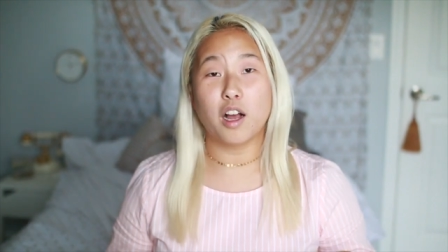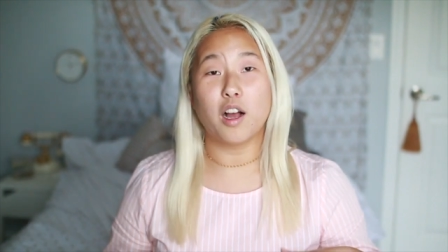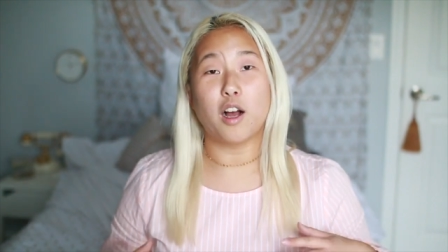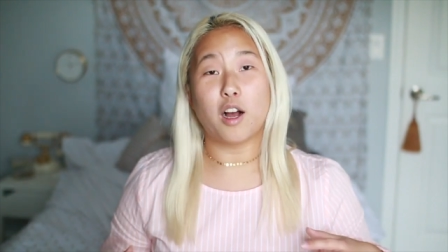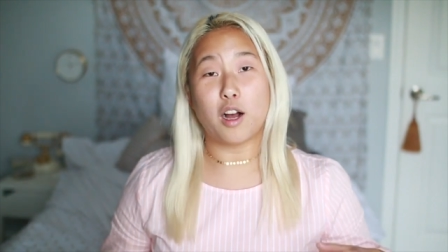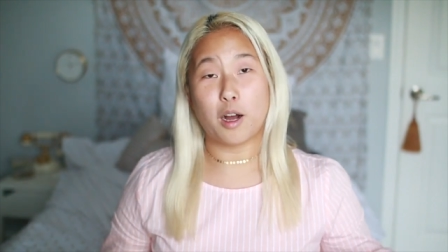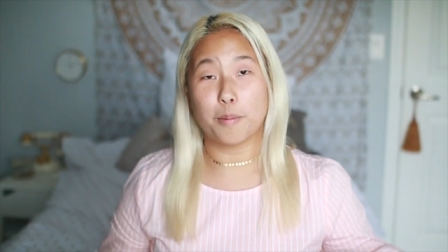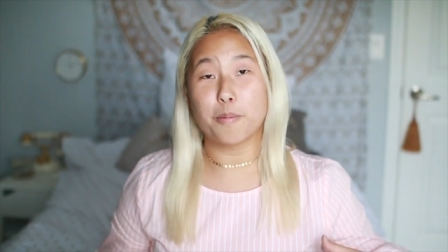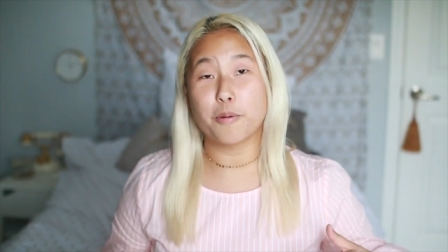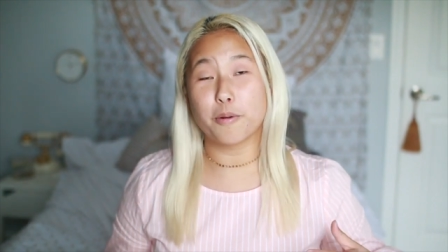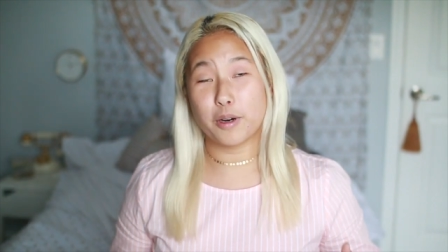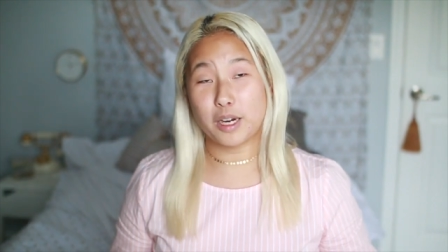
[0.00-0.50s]

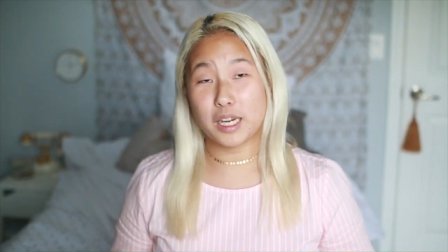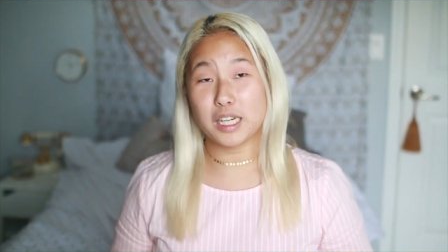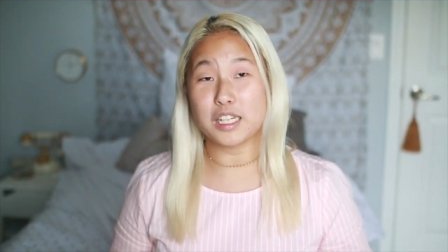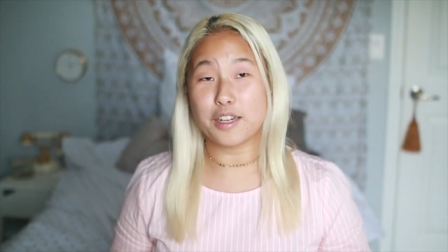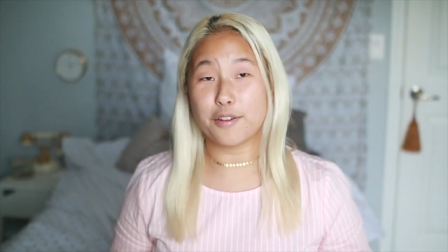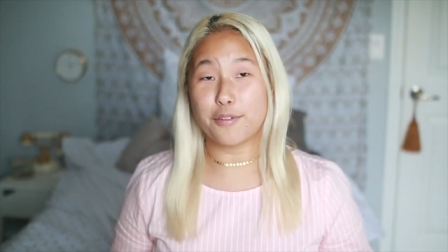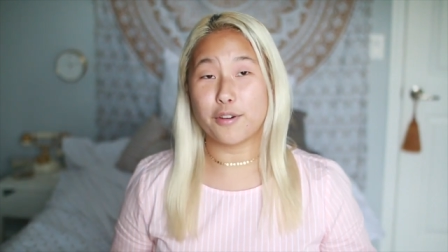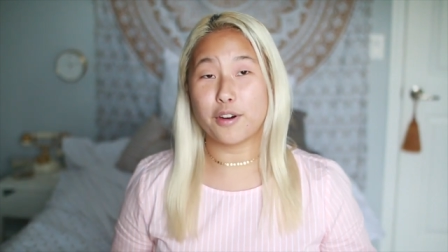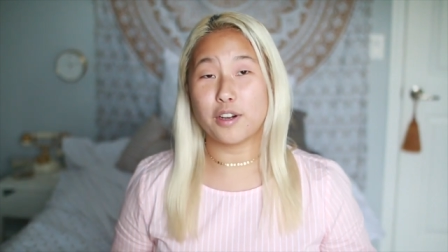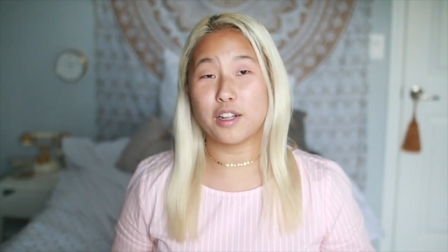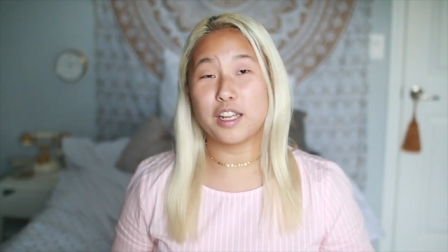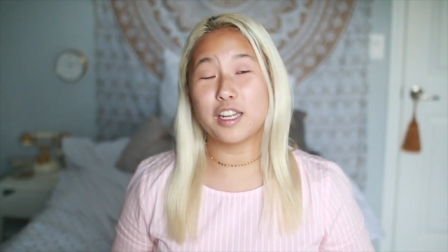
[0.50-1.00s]
operate
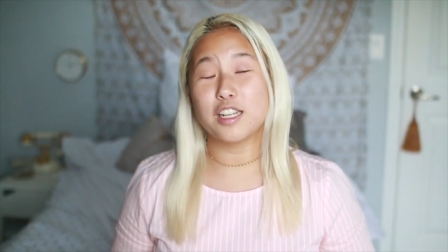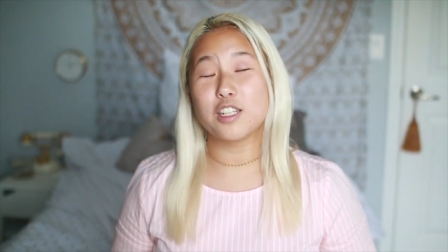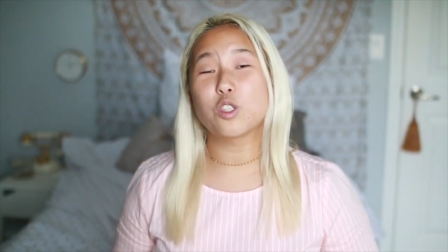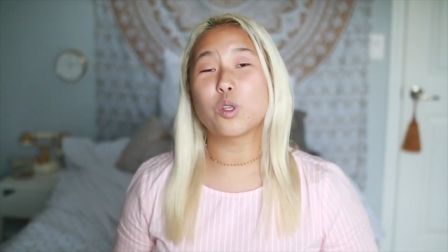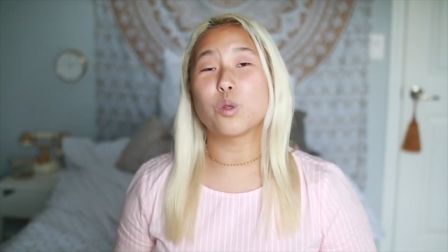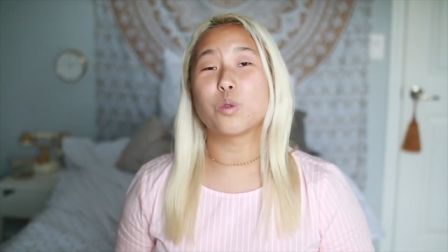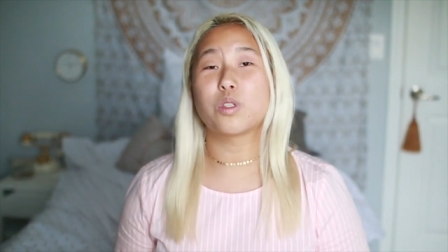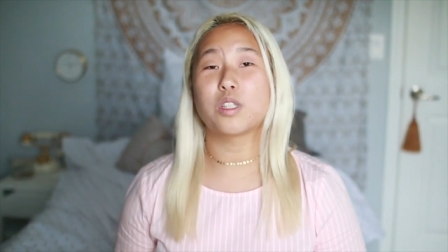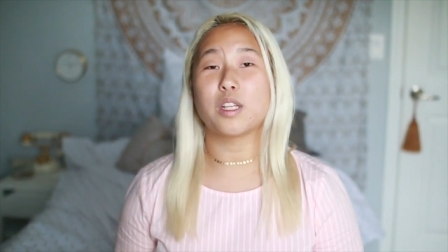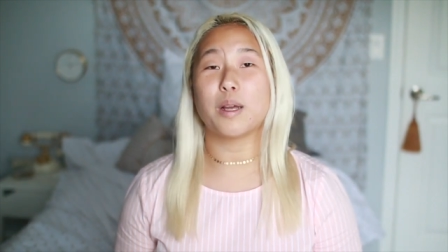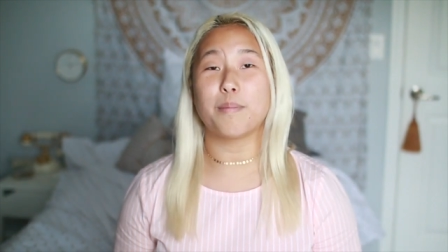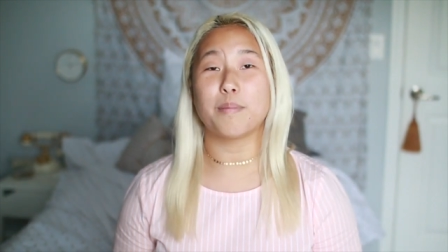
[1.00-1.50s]
differently
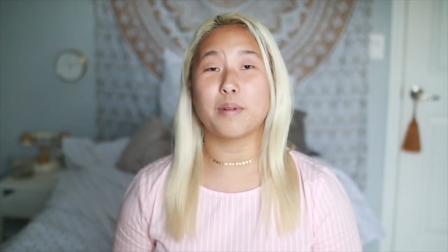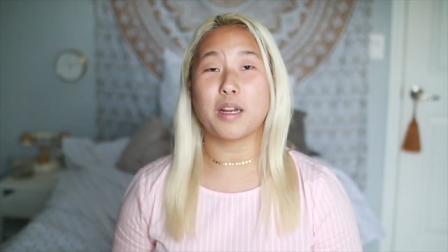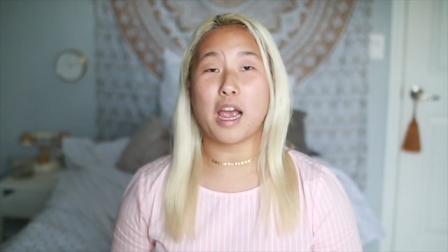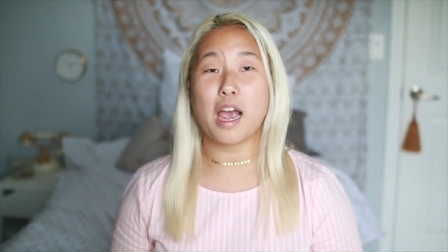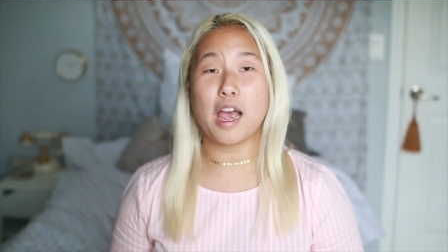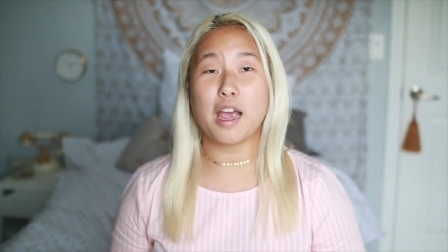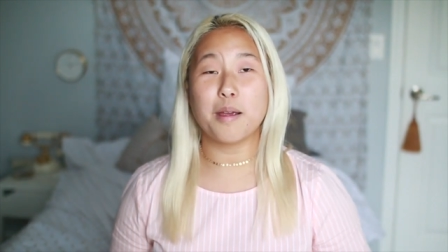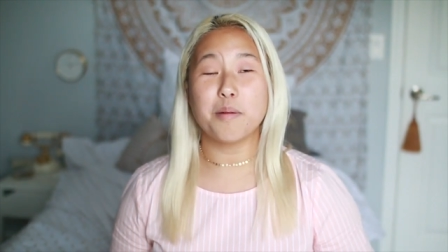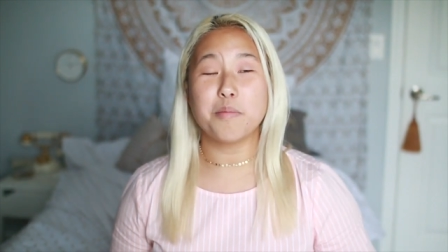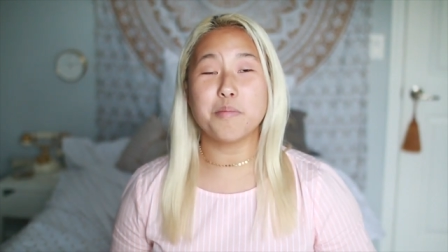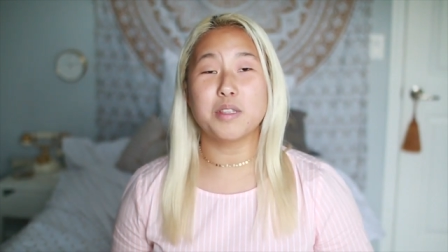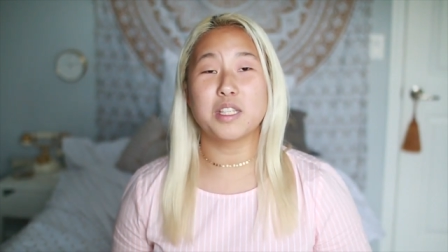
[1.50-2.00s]
so
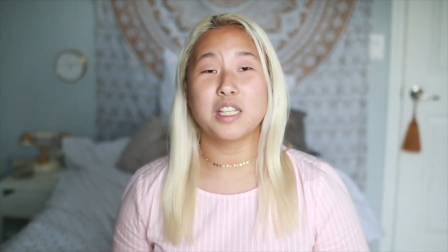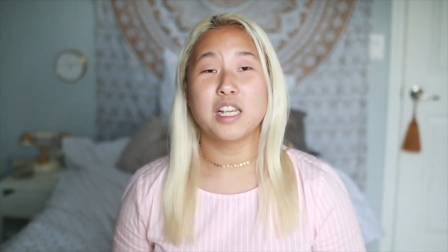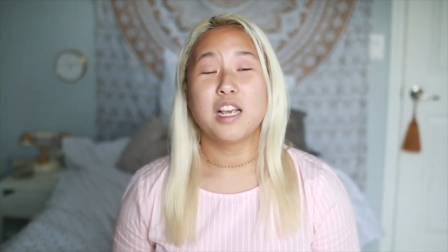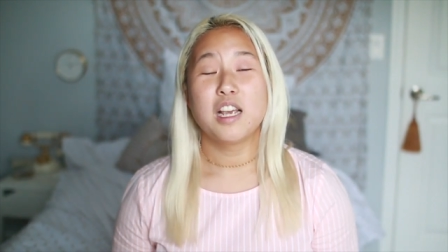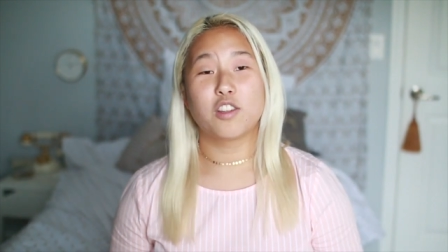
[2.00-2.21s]
sometimes